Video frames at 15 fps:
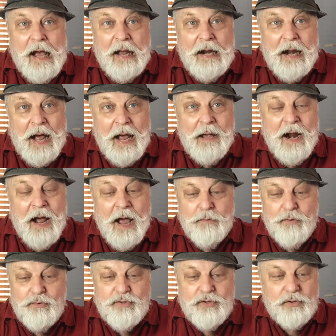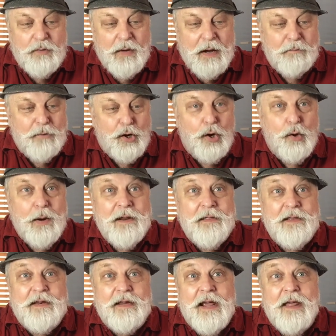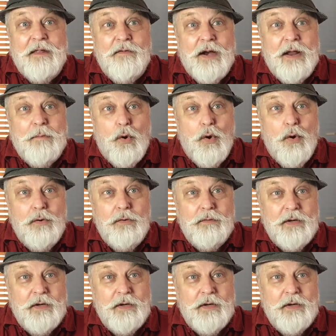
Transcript: ain't able to glue anything together anymore,